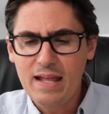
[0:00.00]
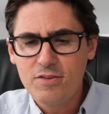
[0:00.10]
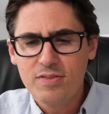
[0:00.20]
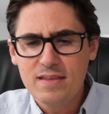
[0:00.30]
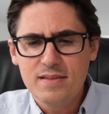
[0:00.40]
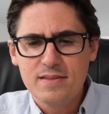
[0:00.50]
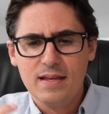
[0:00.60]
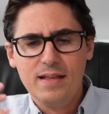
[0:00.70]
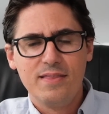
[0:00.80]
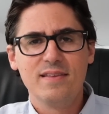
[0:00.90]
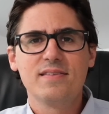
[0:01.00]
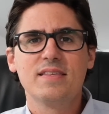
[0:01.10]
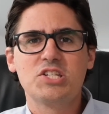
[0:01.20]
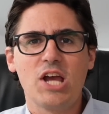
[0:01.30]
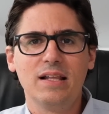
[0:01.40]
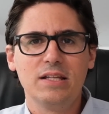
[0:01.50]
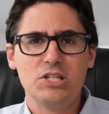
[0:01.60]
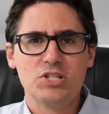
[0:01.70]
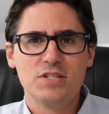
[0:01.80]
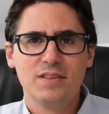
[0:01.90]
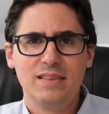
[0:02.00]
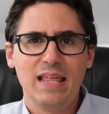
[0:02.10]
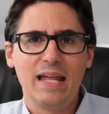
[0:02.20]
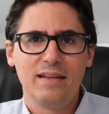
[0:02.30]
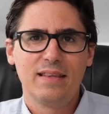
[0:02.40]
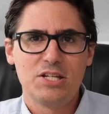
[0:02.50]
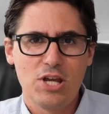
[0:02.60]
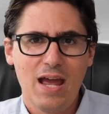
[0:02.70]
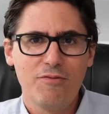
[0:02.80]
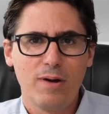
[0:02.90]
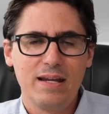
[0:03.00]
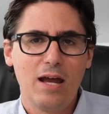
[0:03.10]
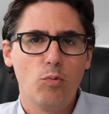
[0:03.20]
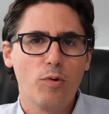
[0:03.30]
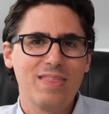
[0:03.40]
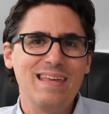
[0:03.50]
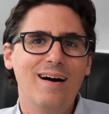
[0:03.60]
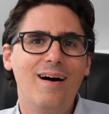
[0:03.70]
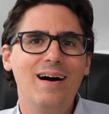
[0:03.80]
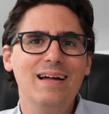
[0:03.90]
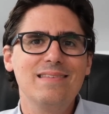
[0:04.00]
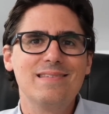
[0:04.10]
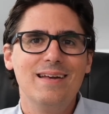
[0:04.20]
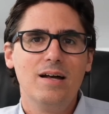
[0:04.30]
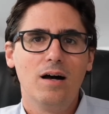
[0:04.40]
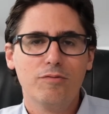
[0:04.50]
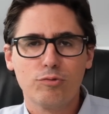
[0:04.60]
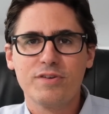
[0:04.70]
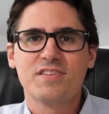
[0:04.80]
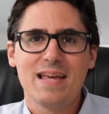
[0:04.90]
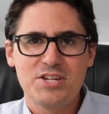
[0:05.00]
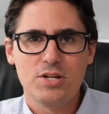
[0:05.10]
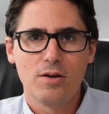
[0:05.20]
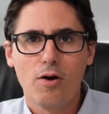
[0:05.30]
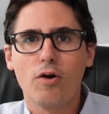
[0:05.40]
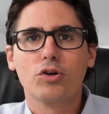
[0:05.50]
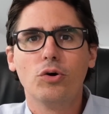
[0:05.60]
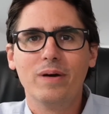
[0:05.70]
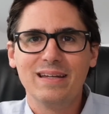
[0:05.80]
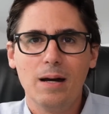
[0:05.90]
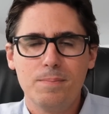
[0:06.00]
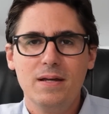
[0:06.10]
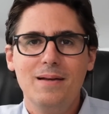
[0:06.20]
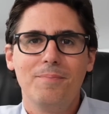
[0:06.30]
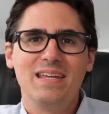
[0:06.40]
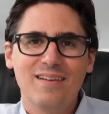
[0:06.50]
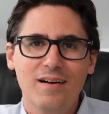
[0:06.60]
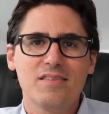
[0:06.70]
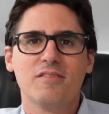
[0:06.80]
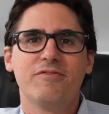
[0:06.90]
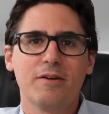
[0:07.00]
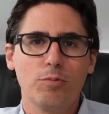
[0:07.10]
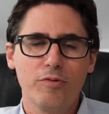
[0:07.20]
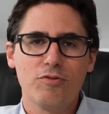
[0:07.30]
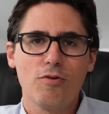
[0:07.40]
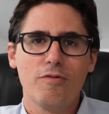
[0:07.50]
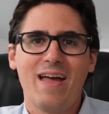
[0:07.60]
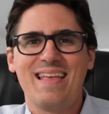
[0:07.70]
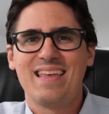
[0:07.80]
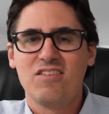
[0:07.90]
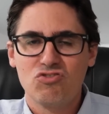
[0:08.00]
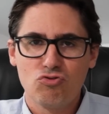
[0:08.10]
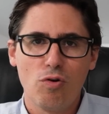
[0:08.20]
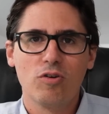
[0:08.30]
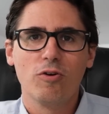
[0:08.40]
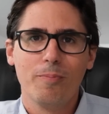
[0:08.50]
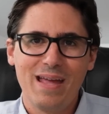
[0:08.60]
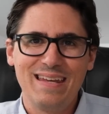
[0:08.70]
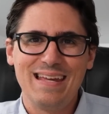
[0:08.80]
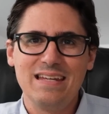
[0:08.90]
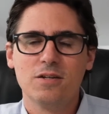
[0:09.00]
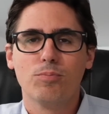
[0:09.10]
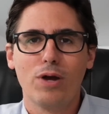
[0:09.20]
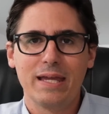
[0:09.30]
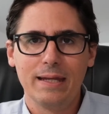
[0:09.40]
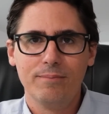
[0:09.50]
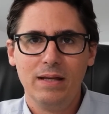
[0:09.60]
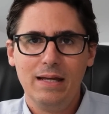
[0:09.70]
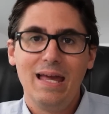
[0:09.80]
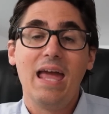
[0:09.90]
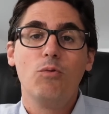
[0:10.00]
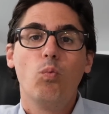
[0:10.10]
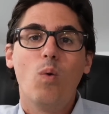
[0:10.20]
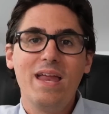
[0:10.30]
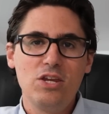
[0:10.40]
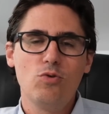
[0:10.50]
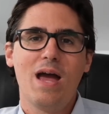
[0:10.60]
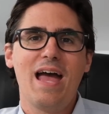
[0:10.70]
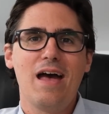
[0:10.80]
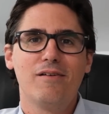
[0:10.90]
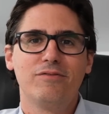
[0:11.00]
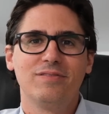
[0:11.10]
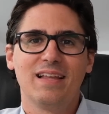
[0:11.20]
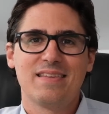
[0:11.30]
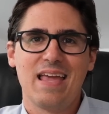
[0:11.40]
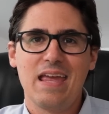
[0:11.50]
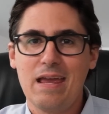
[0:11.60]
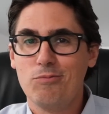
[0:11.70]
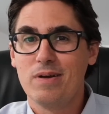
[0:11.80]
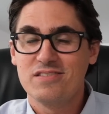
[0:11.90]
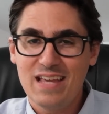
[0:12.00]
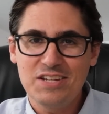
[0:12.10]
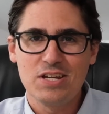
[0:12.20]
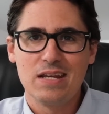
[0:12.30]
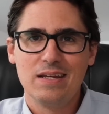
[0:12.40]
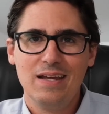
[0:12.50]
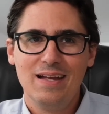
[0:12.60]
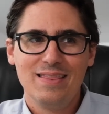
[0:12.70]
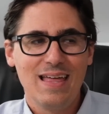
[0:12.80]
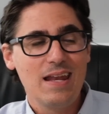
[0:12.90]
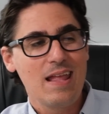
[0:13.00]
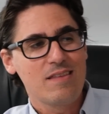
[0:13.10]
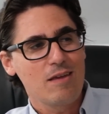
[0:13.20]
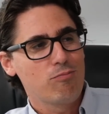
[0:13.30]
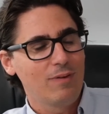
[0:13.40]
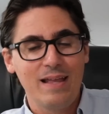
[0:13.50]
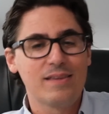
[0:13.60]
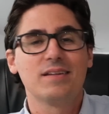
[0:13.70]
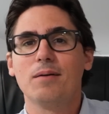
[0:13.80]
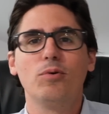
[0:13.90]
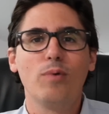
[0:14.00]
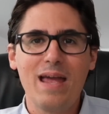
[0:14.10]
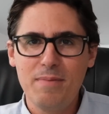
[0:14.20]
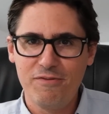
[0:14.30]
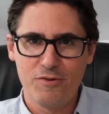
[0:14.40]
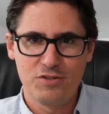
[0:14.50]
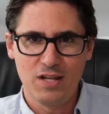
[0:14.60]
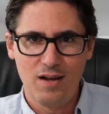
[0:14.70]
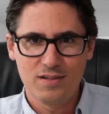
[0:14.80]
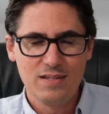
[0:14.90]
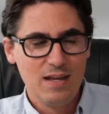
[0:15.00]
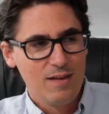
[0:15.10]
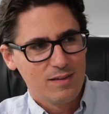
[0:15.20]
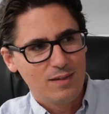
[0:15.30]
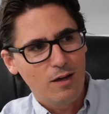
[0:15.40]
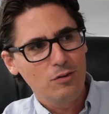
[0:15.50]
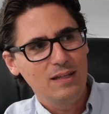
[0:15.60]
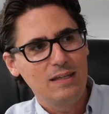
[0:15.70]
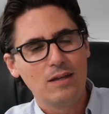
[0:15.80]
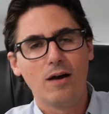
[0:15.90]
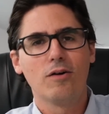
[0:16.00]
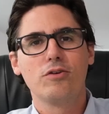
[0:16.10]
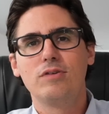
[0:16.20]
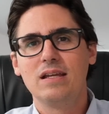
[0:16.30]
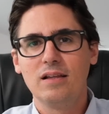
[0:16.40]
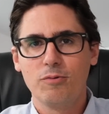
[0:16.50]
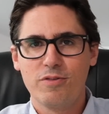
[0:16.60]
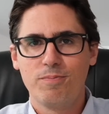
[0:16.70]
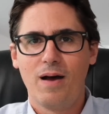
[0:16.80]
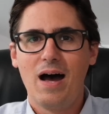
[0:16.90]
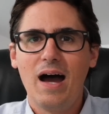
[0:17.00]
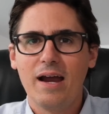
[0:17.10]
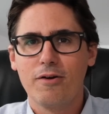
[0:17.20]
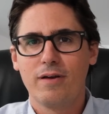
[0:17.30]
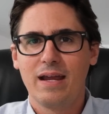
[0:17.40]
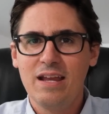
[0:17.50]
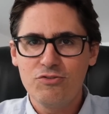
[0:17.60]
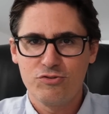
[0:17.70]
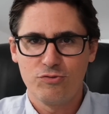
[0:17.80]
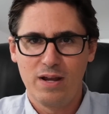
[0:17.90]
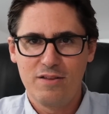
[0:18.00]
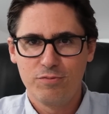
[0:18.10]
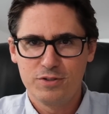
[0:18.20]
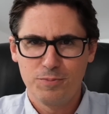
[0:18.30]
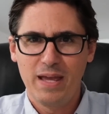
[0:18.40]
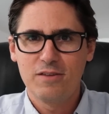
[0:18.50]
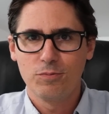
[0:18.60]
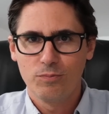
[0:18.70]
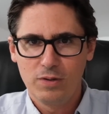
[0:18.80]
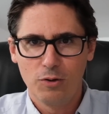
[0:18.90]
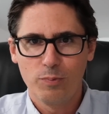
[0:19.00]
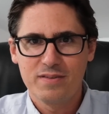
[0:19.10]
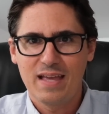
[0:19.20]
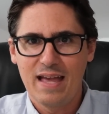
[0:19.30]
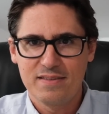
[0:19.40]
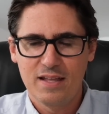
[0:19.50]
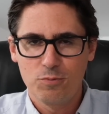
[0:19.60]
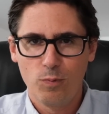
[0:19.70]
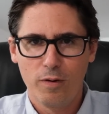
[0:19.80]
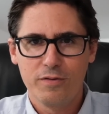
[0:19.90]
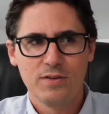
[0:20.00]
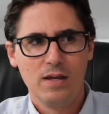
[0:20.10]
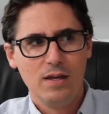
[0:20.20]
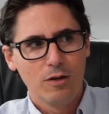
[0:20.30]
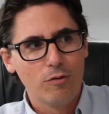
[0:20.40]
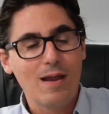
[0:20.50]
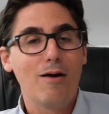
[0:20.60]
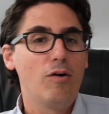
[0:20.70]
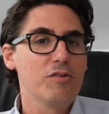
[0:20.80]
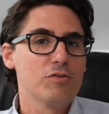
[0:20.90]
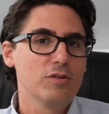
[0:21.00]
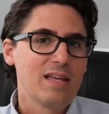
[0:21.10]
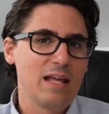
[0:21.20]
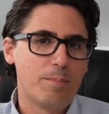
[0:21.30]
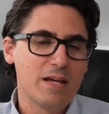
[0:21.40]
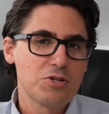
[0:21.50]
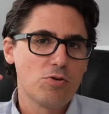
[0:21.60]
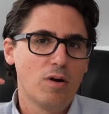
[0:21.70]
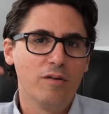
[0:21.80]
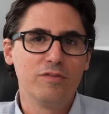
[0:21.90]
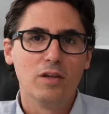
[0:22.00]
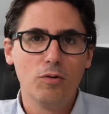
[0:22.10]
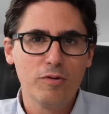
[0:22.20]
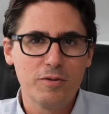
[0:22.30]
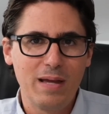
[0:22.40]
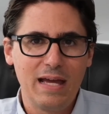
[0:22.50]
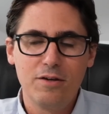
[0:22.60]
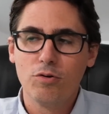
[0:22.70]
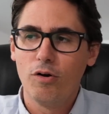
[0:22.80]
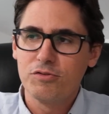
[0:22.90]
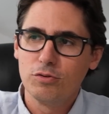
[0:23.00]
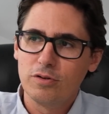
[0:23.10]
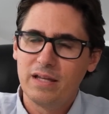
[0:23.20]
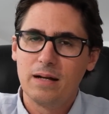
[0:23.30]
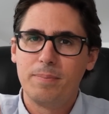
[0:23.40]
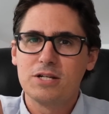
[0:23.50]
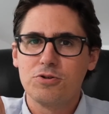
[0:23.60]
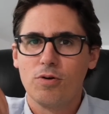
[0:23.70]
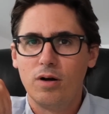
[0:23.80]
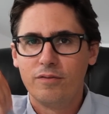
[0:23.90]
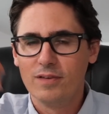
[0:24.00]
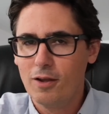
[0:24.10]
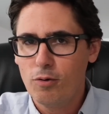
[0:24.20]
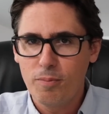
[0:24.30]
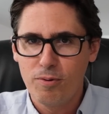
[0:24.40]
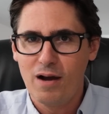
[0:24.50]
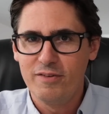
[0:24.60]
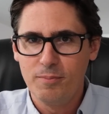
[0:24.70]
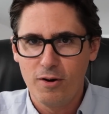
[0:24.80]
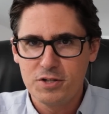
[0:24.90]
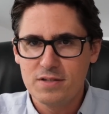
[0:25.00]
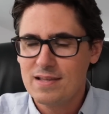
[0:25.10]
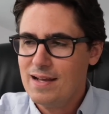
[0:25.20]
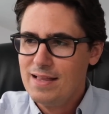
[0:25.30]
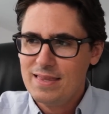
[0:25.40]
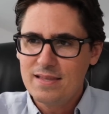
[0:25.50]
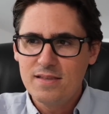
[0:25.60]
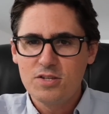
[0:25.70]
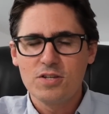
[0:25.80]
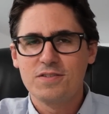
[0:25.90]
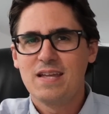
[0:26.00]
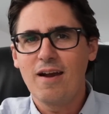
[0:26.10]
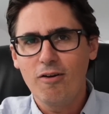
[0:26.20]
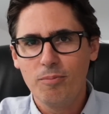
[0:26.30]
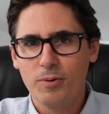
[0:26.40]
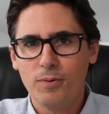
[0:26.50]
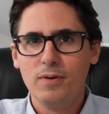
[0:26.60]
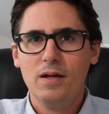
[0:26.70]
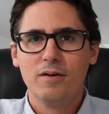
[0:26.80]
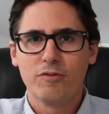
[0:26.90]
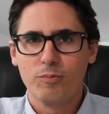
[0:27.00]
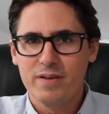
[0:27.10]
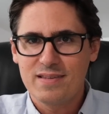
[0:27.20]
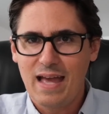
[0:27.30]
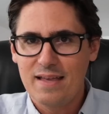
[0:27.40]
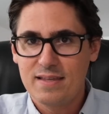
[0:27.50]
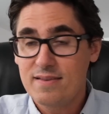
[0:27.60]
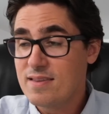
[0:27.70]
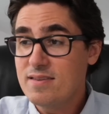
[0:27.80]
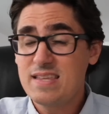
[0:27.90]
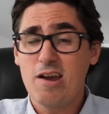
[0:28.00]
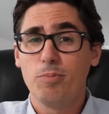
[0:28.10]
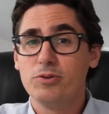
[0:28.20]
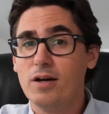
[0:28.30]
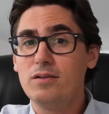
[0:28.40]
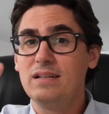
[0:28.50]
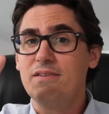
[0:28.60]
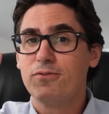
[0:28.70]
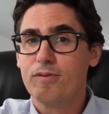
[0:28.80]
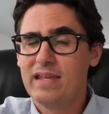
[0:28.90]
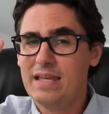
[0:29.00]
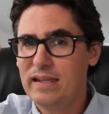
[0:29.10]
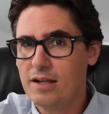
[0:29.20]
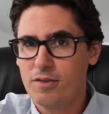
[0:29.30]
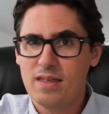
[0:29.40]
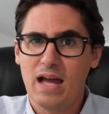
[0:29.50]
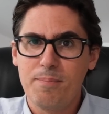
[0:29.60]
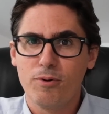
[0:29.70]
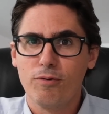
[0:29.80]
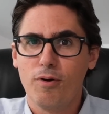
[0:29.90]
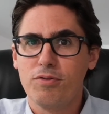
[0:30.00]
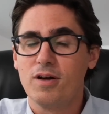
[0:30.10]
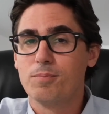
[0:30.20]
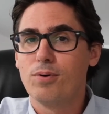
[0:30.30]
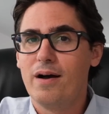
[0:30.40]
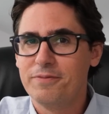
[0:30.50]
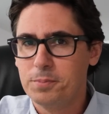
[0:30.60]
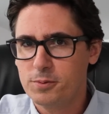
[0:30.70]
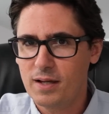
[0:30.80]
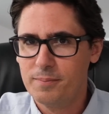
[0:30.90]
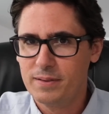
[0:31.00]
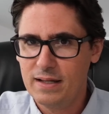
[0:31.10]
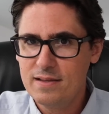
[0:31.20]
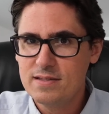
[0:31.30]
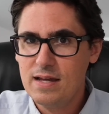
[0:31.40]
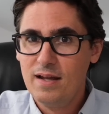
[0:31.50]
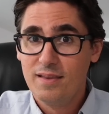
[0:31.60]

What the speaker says: And so this is the challenge that you have right now, where the odds of a recession are going up because the Federal Reserve has a stronger mandate to break it. And when you have, let's say, a recession, then it's a double whammy for stocks. Not only are you dealing with higher interest rates, which makes risk assets worse, you're now also looking at a picture of lower demand. You're also looking at a picture of lower profit margins. This is just terrible for risk assets. This is terrible not only for the hyper growth unprofitable companies.